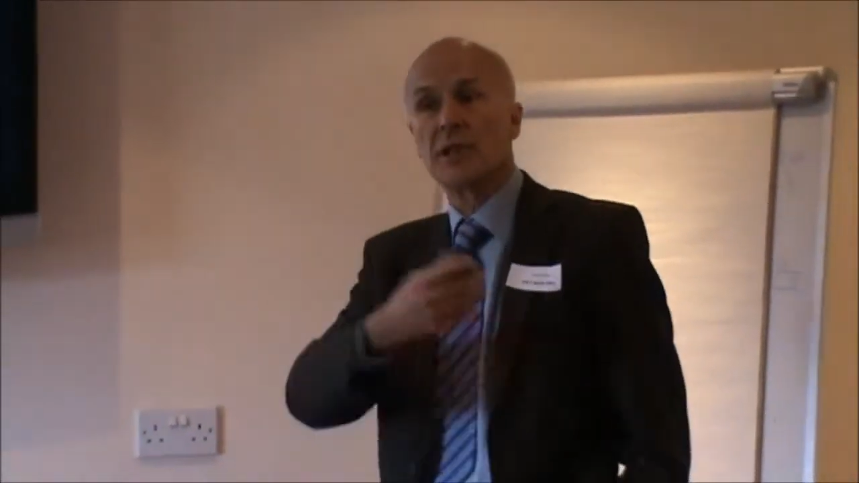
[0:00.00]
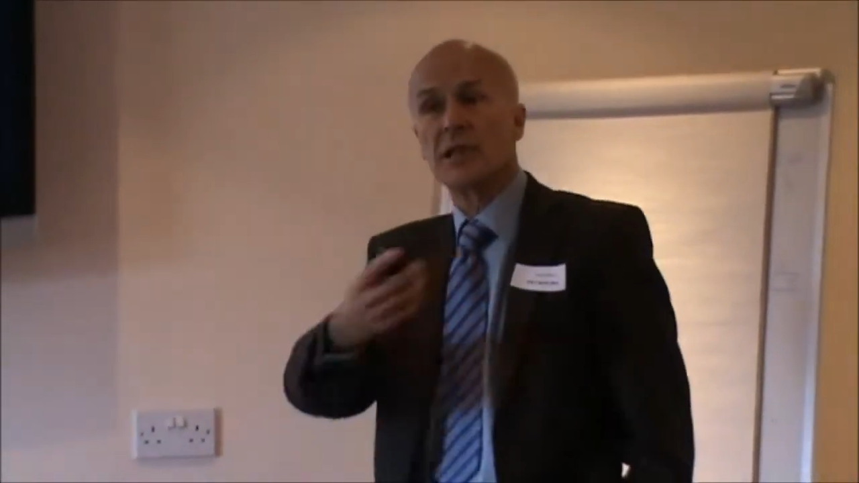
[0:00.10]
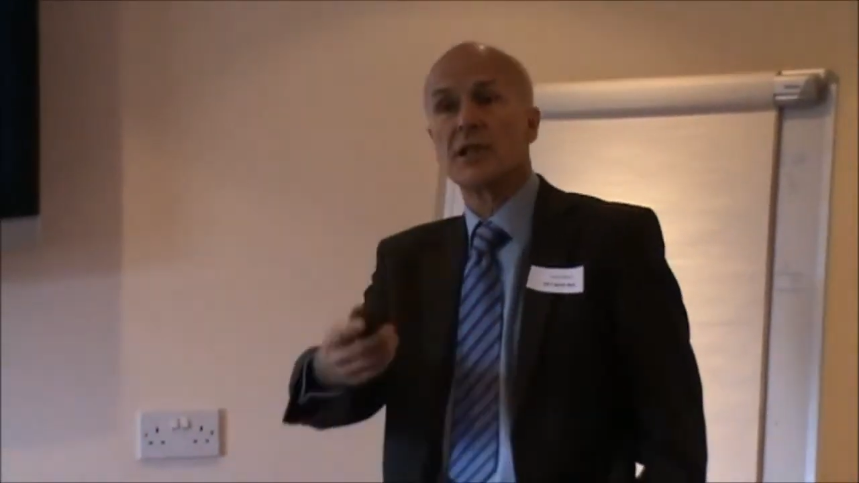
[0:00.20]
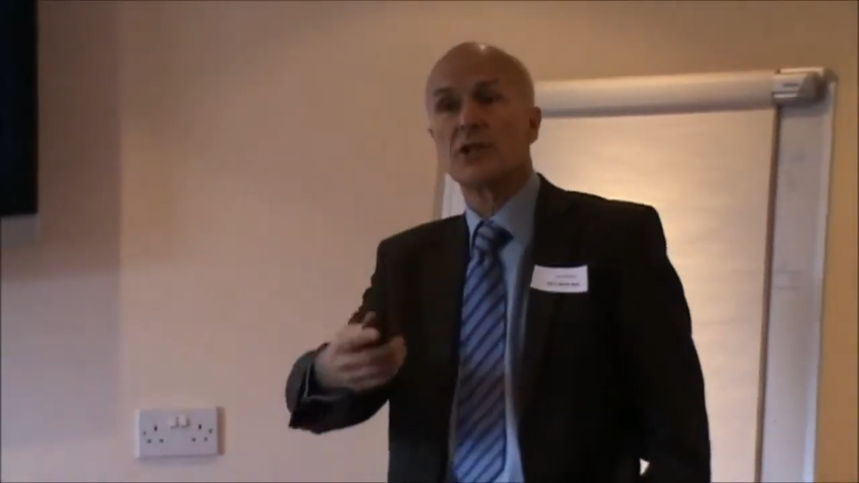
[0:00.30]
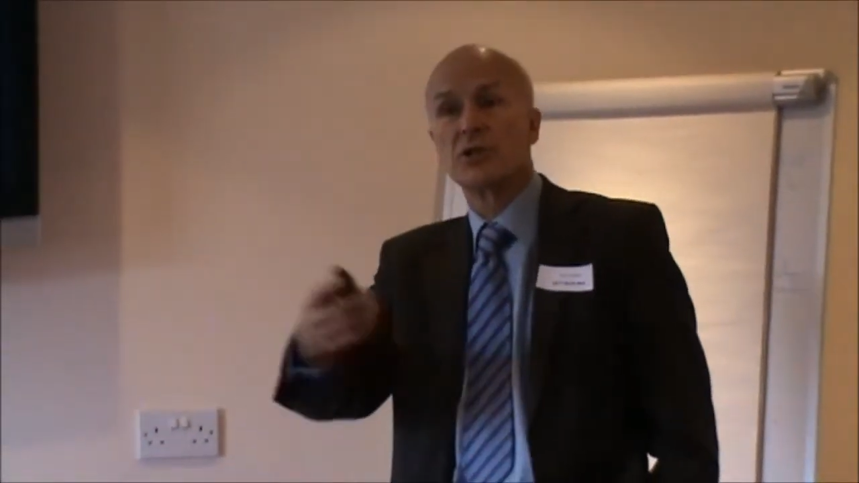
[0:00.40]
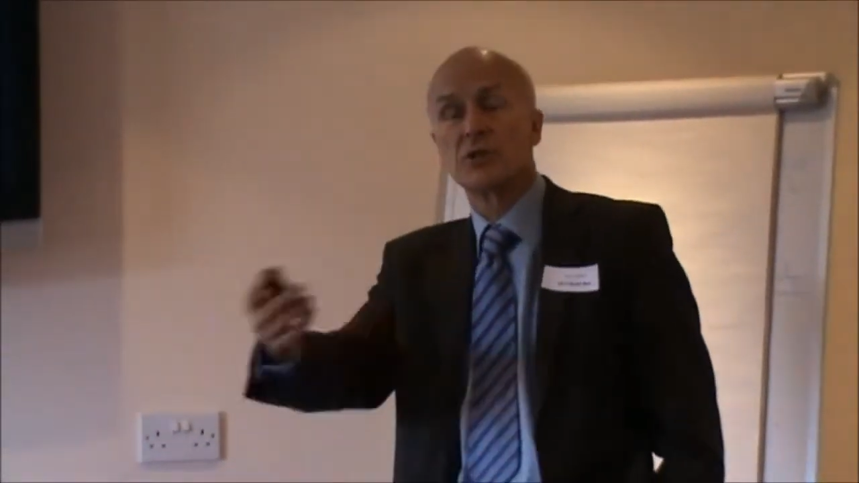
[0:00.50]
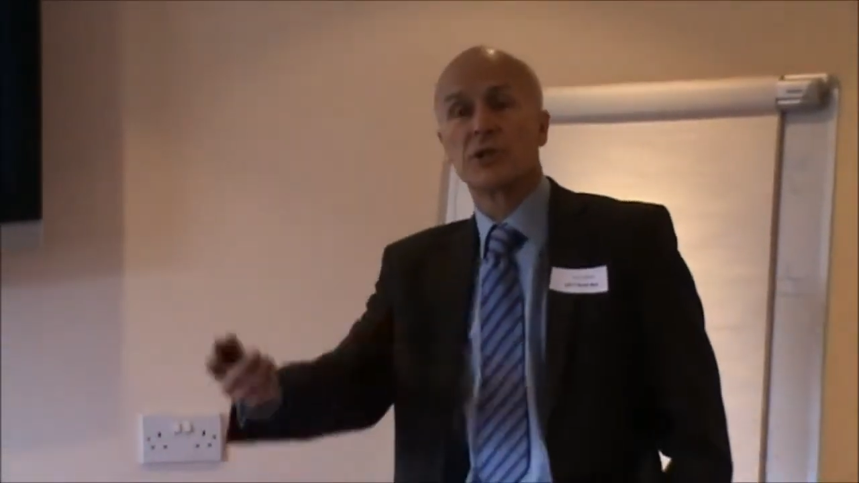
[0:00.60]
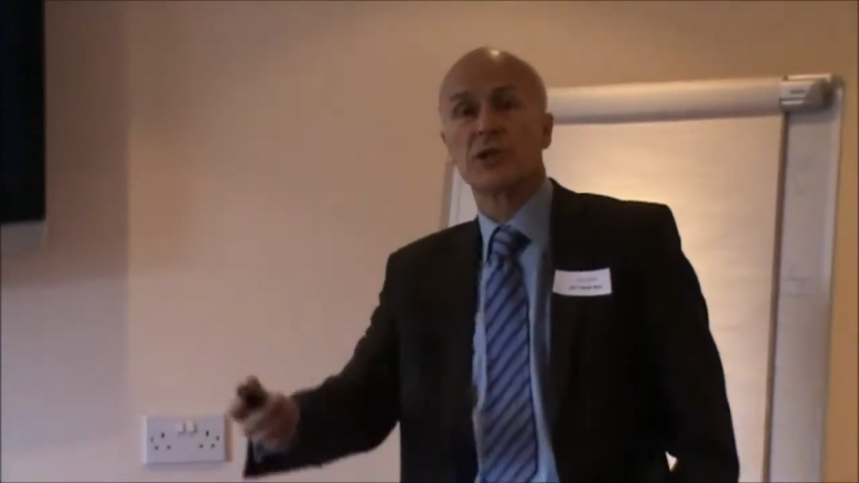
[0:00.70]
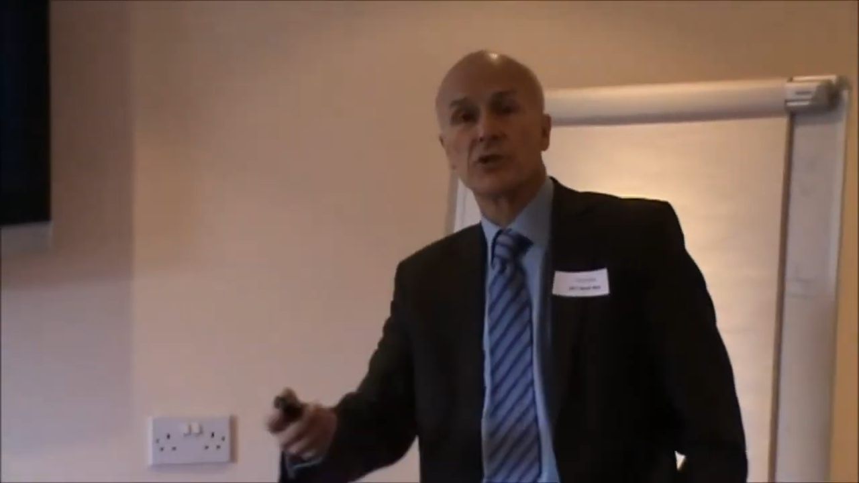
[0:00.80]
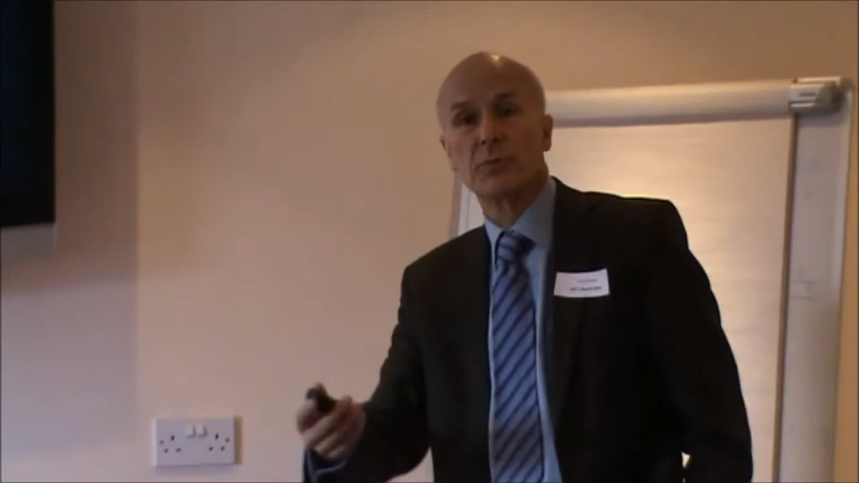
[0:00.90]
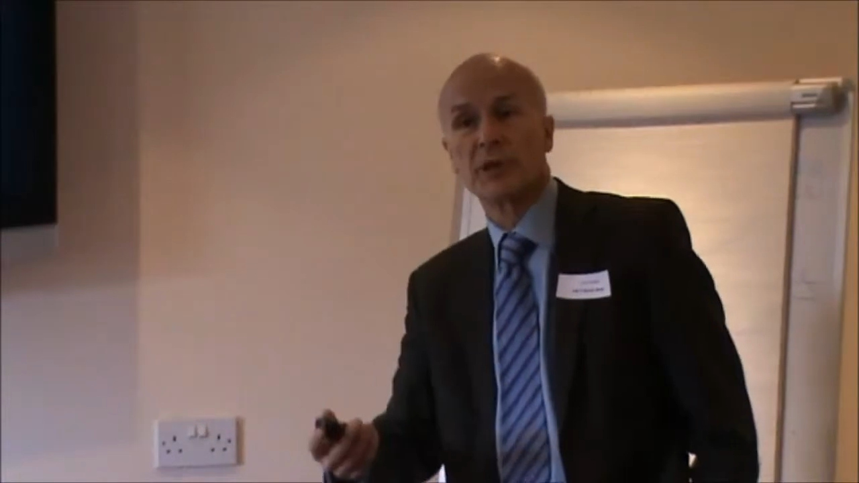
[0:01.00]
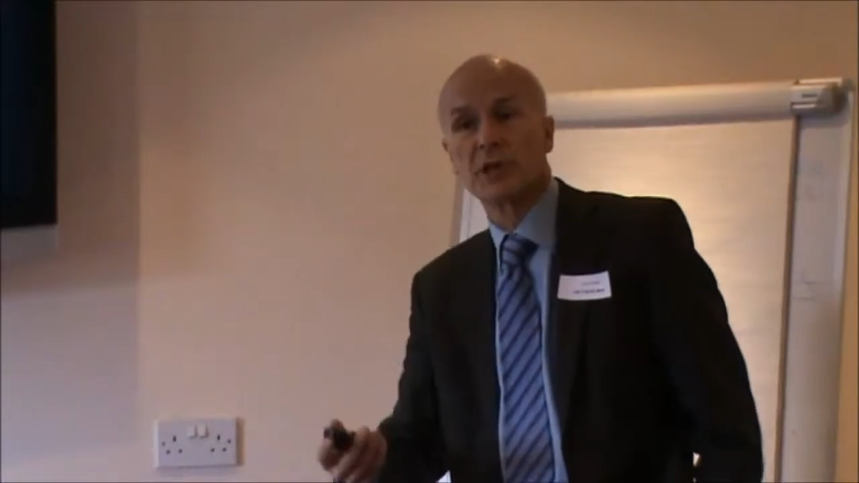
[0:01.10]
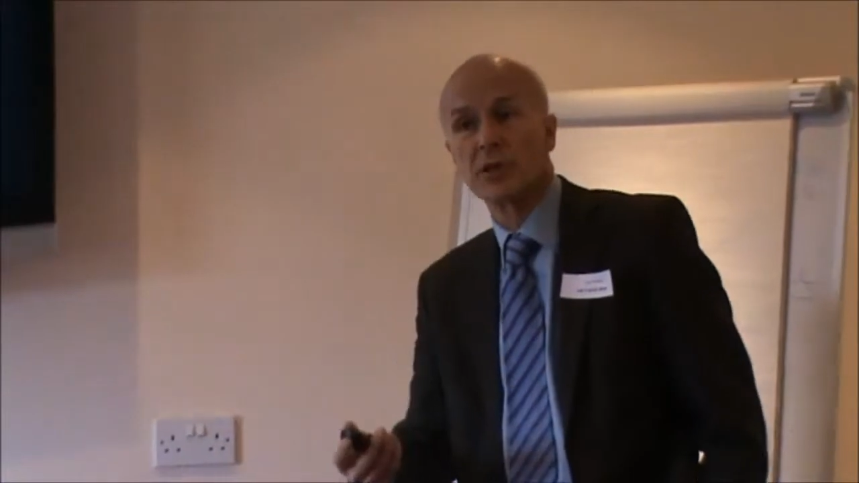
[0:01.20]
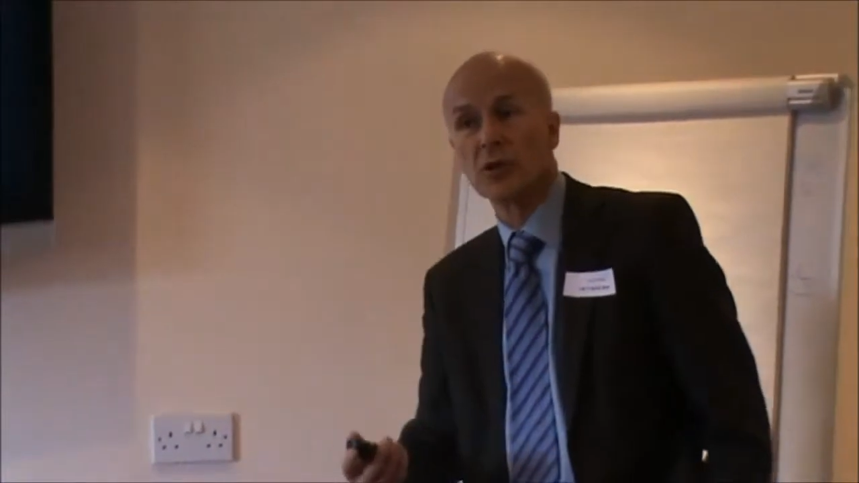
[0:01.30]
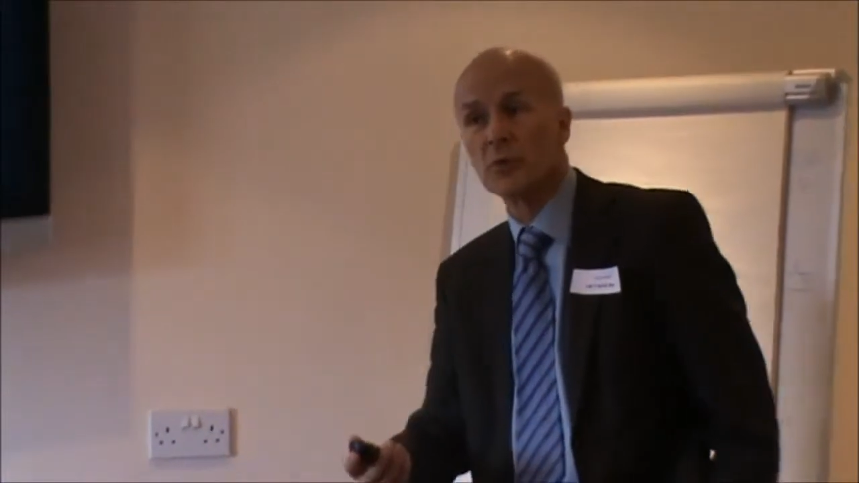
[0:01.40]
and an agent or distributor,